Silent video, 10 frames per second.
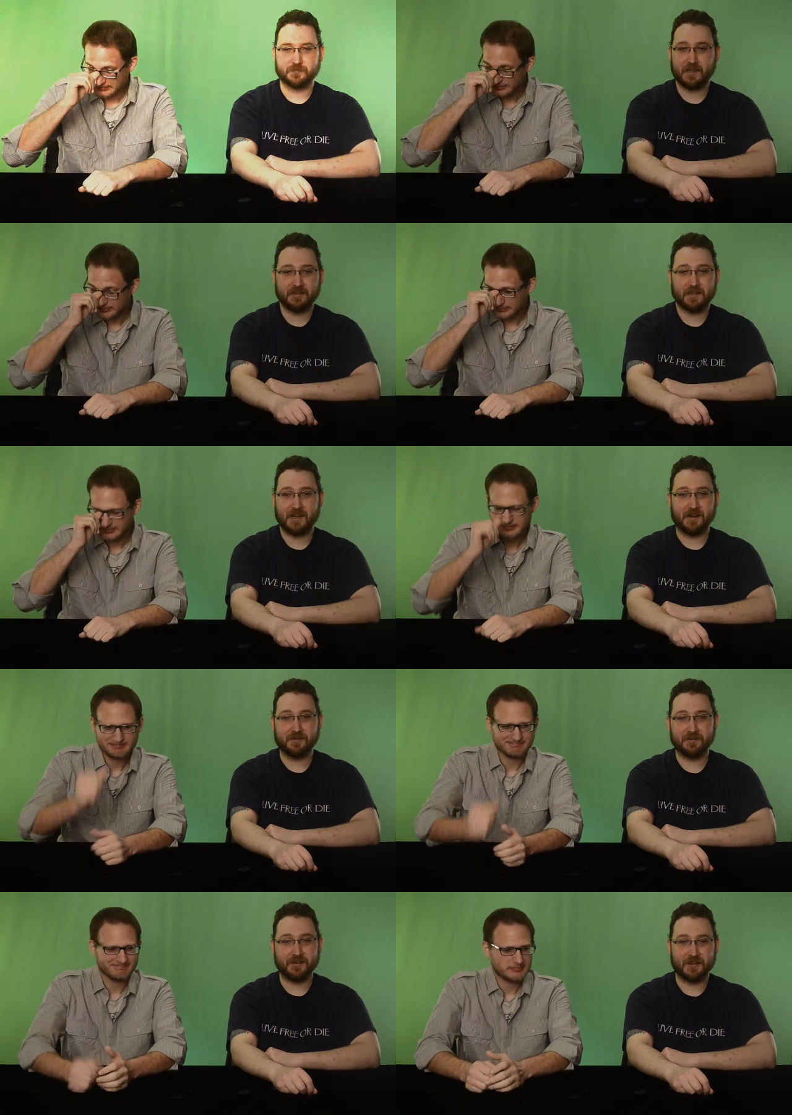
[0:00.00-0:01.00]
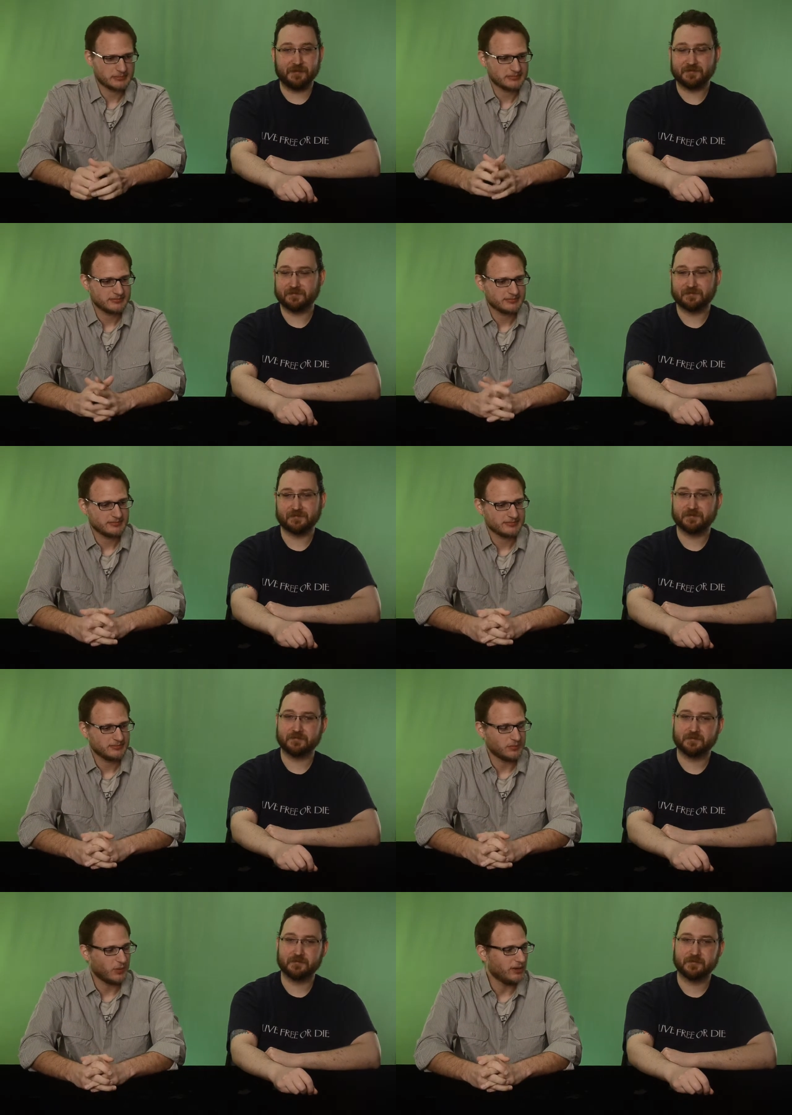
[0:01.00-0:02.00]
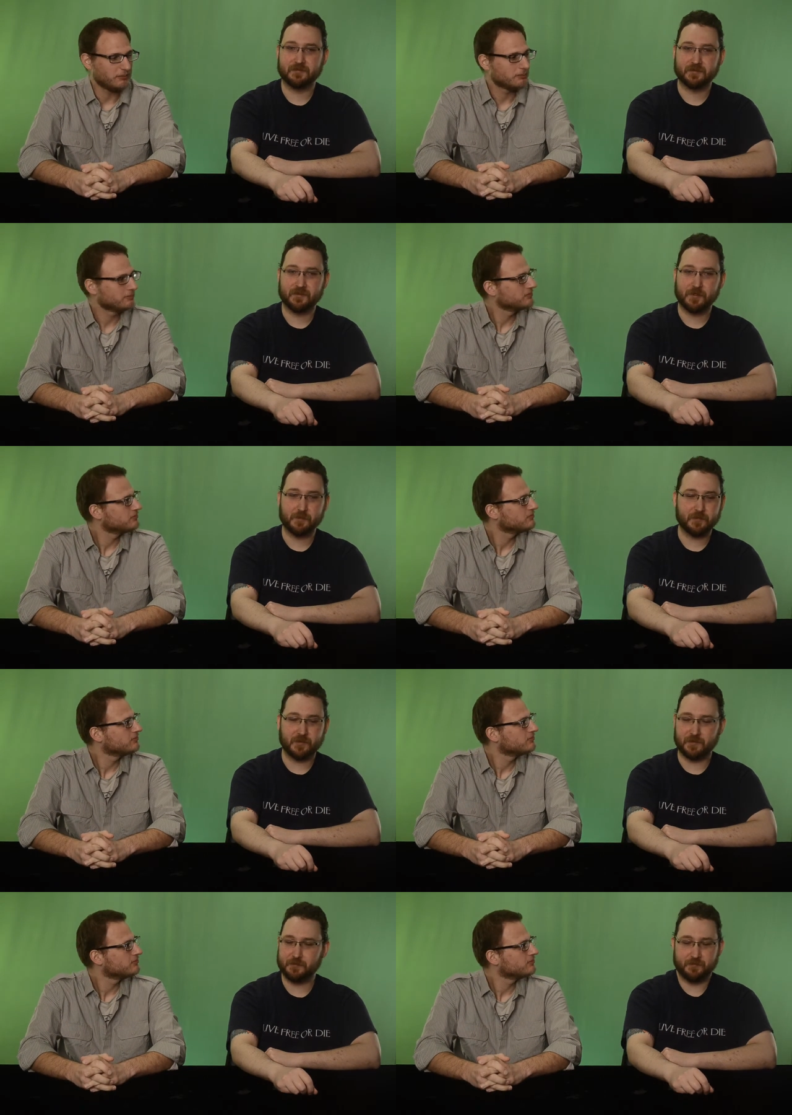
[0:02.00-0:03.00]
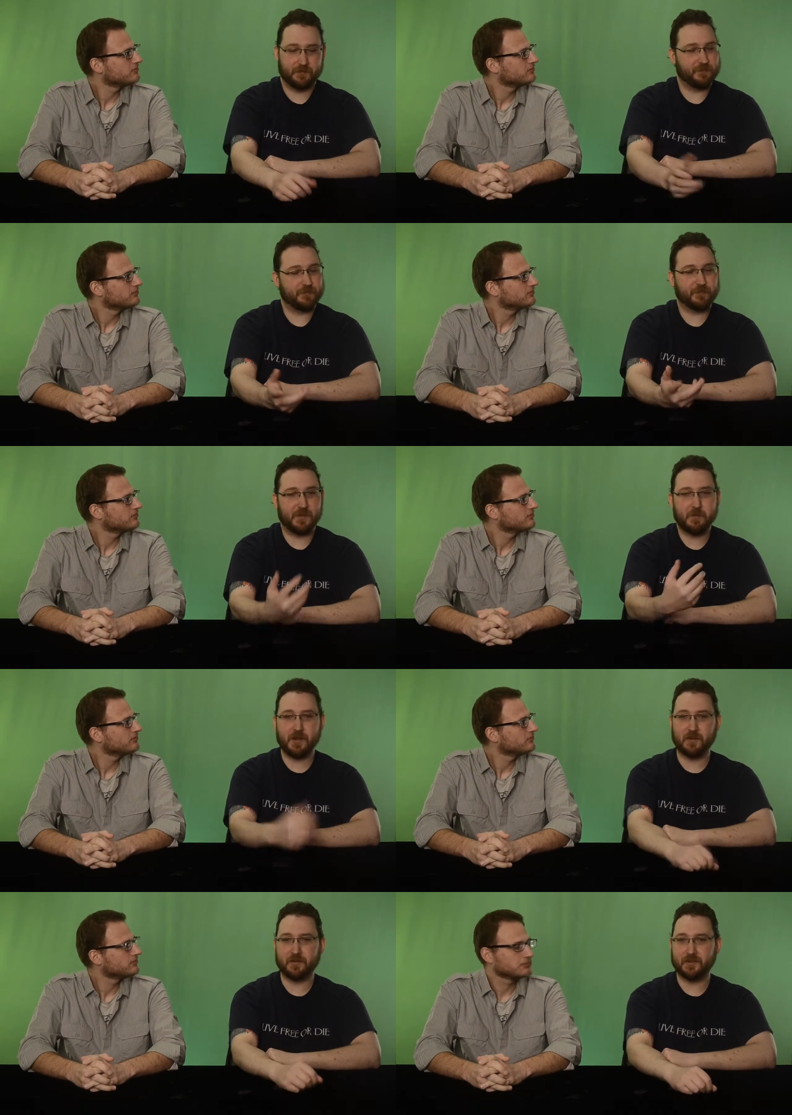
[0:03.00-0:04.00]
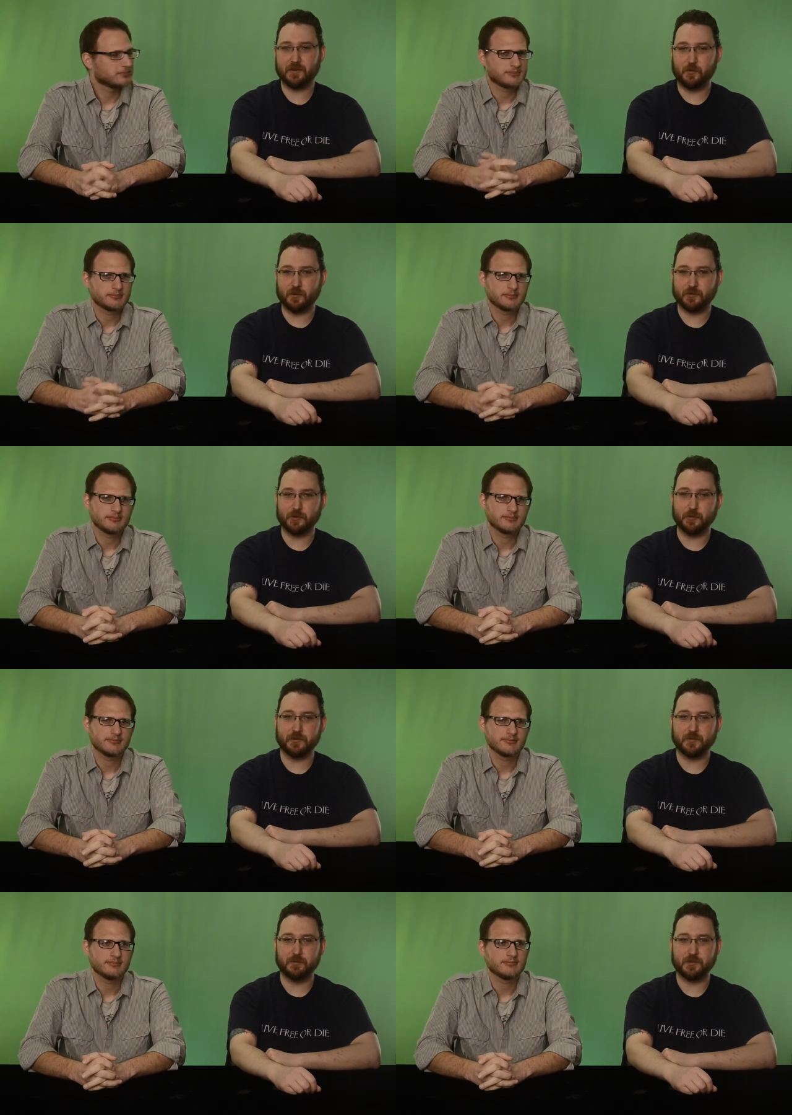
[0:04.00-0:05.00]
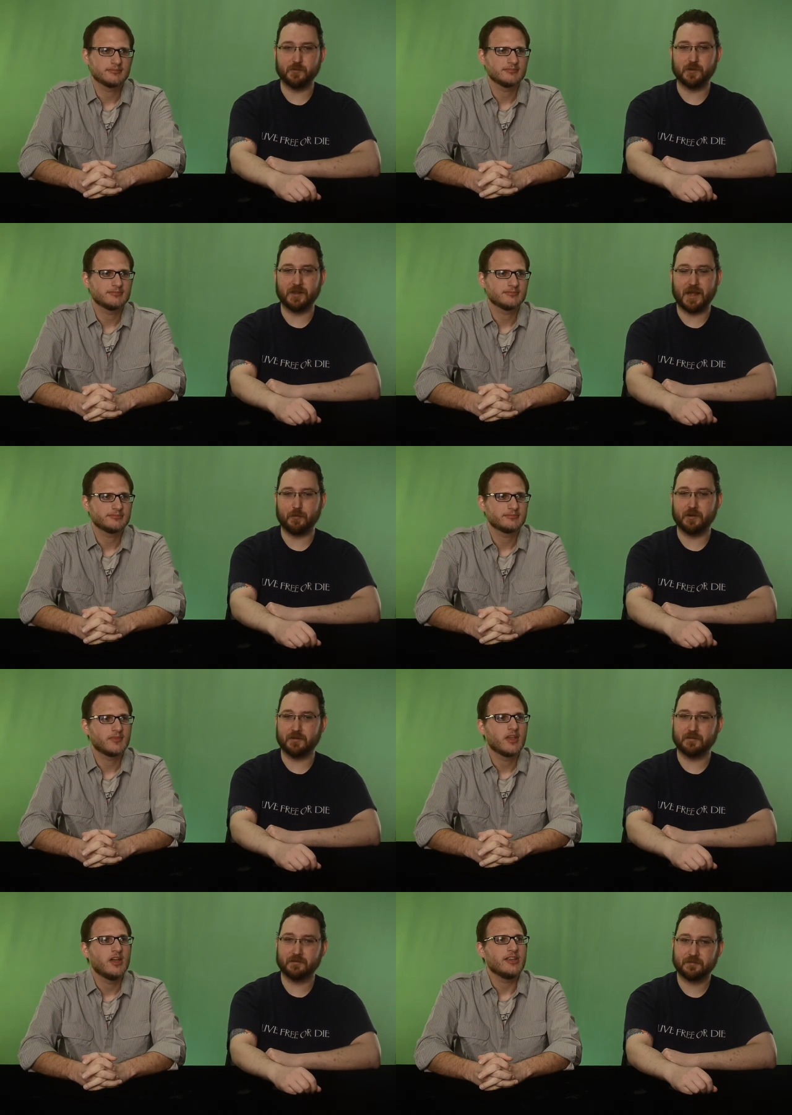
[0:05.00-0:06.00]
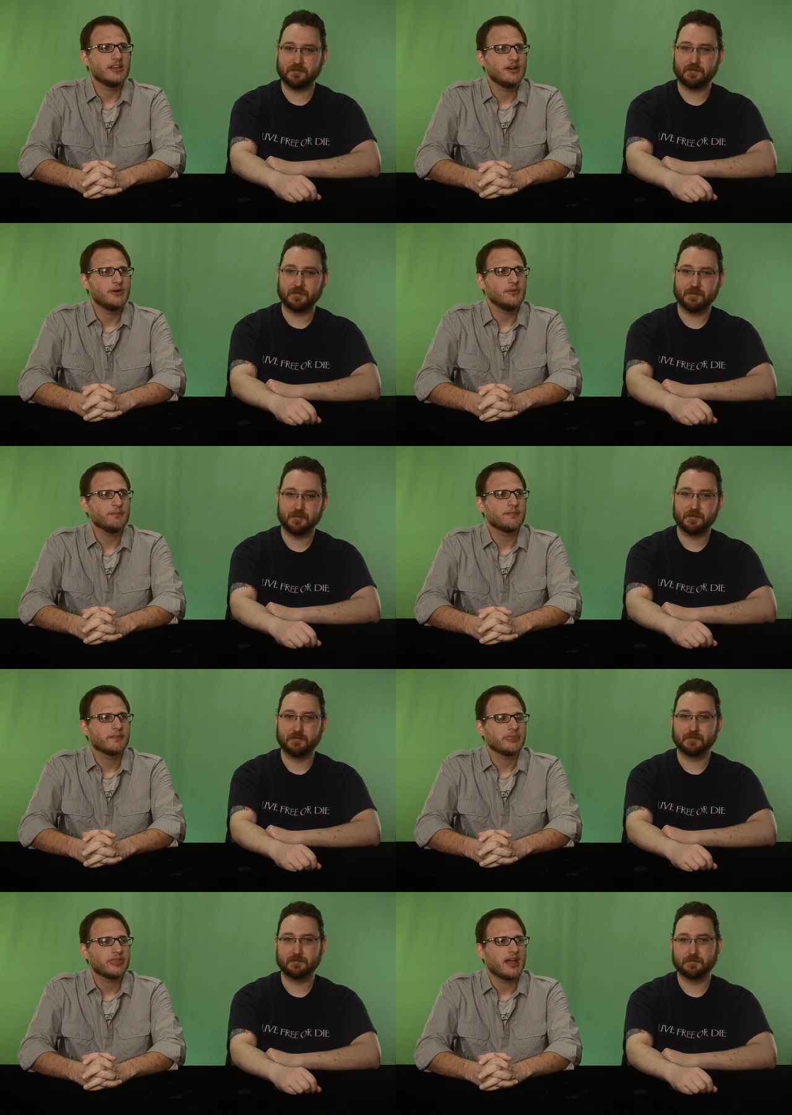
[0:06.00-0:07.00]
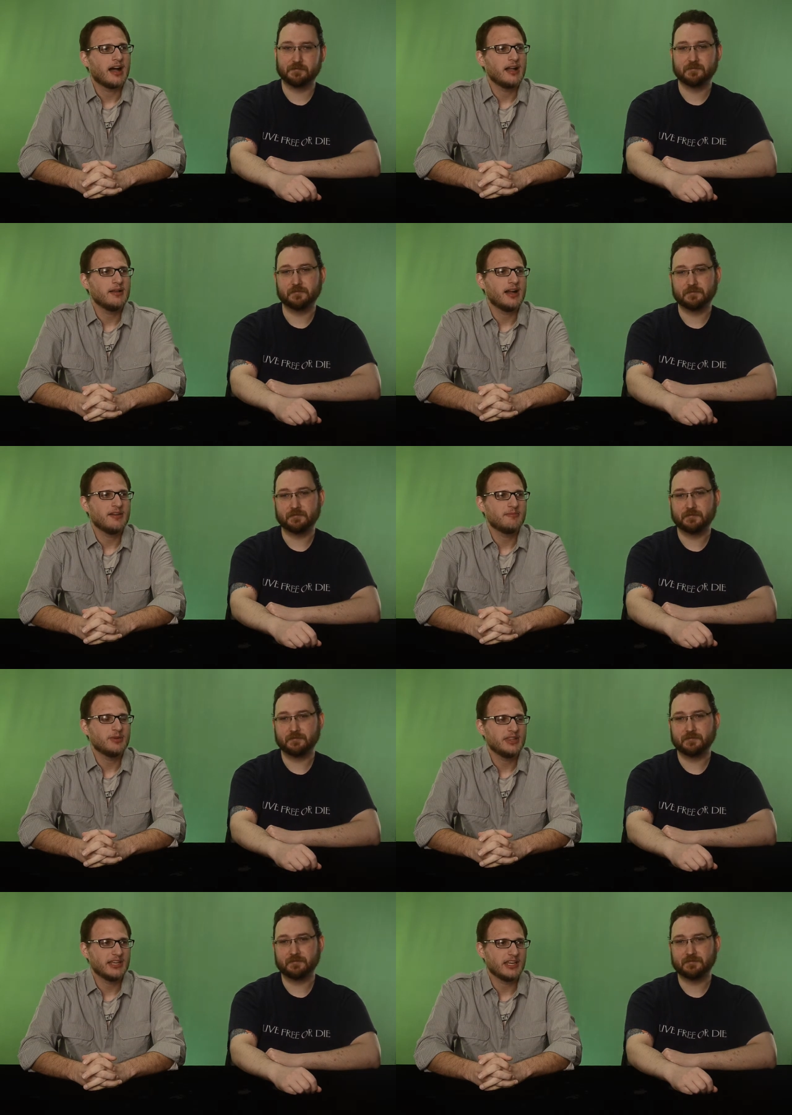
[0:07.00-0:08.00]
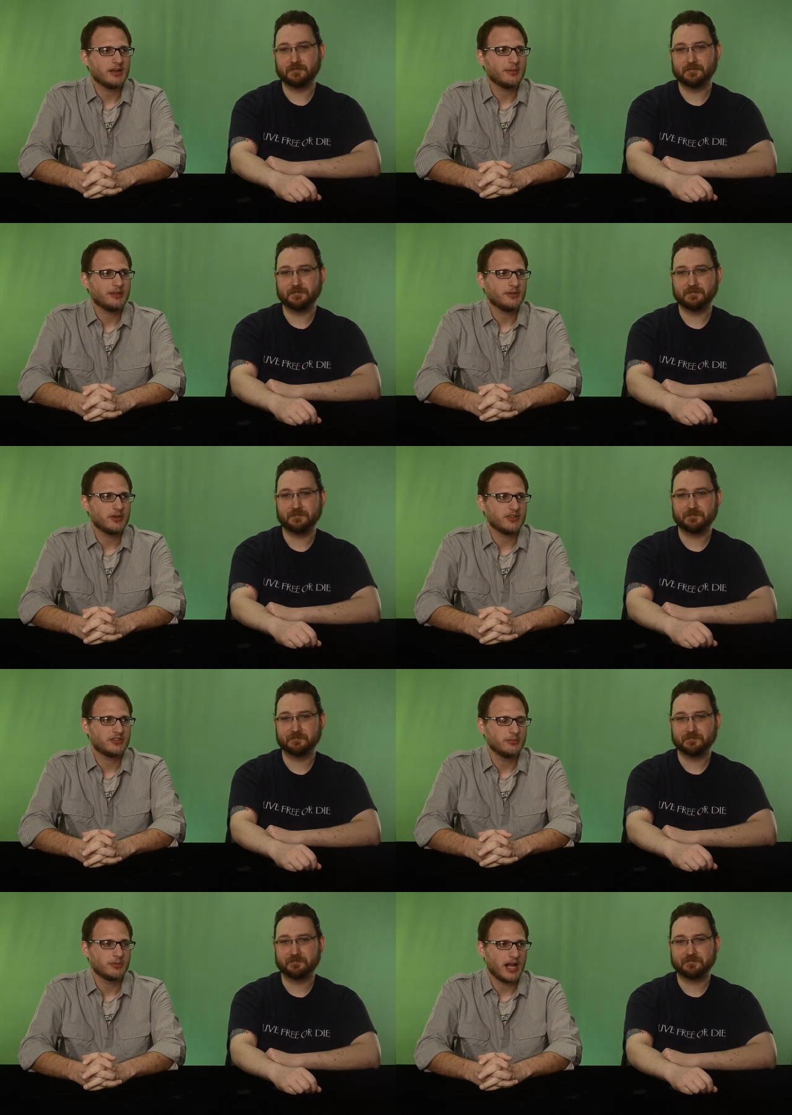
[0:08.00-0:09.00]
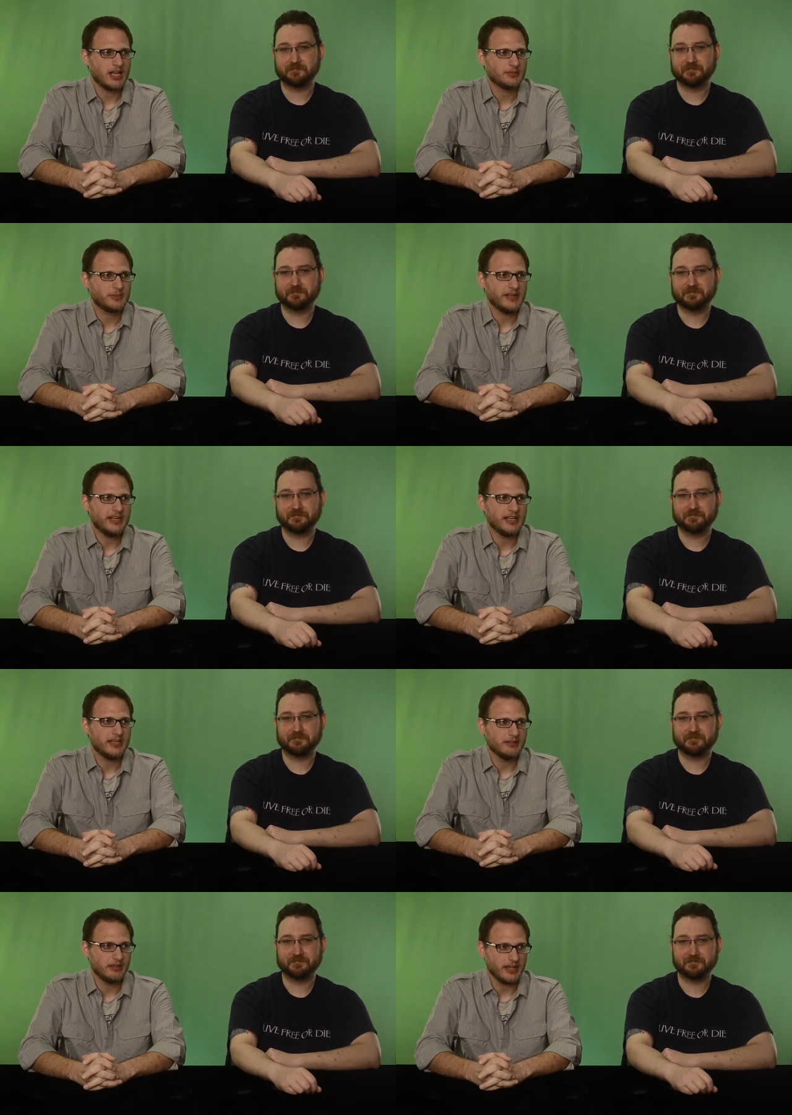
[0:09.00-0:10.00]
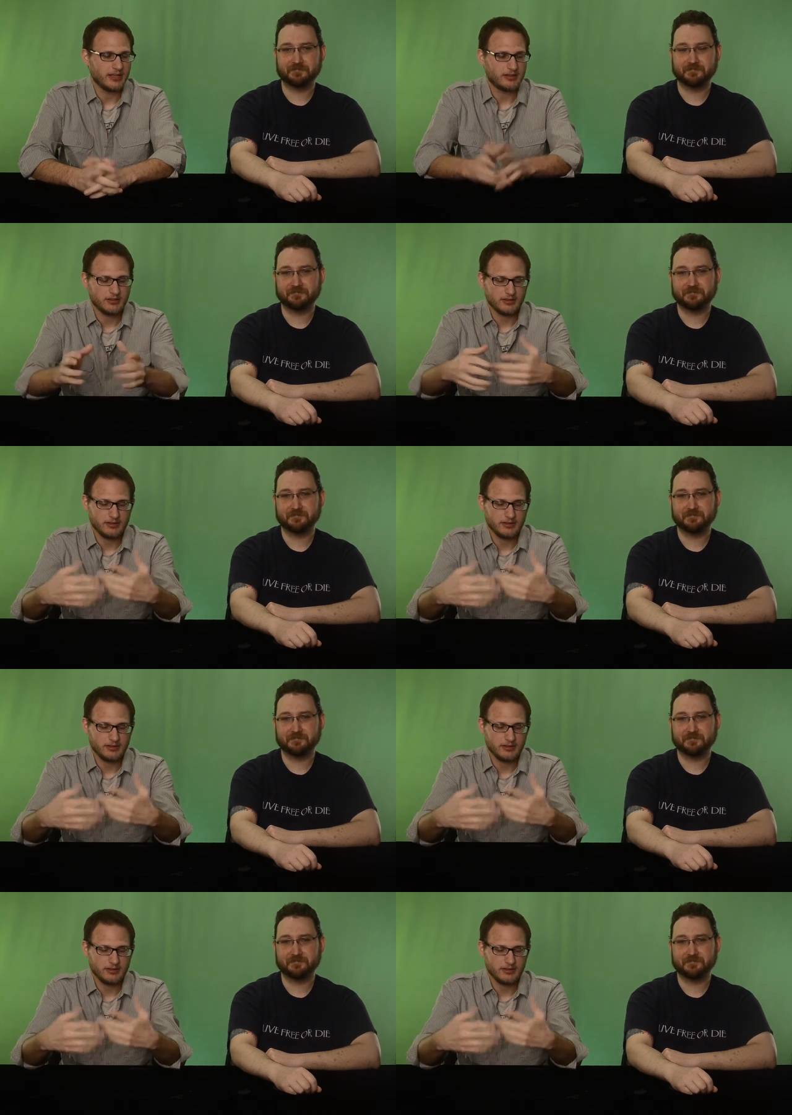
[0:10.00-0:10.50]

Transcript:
Speaker 1: telling you, I kind of understand. What? Um, the female, you know, wardrobe is much more elaborate.
Speaker 2: You know, I I've been thinking about doing some cosplaying and like